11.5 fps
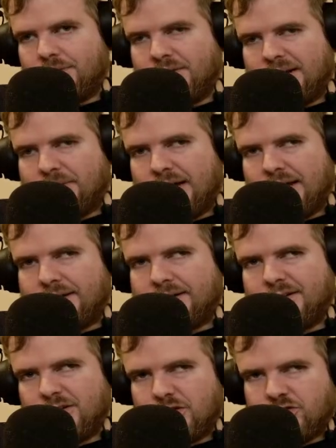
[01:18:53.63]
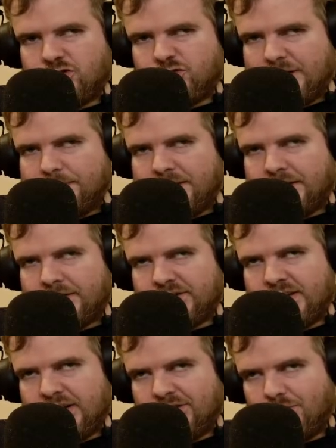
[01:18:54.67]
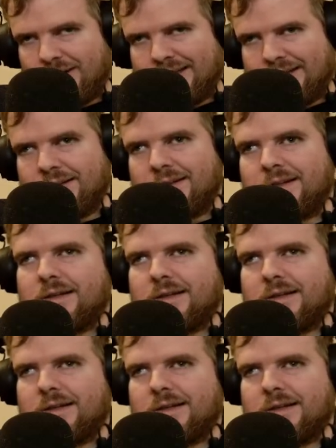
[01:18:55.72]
when I'm not streaming, because it takes a while.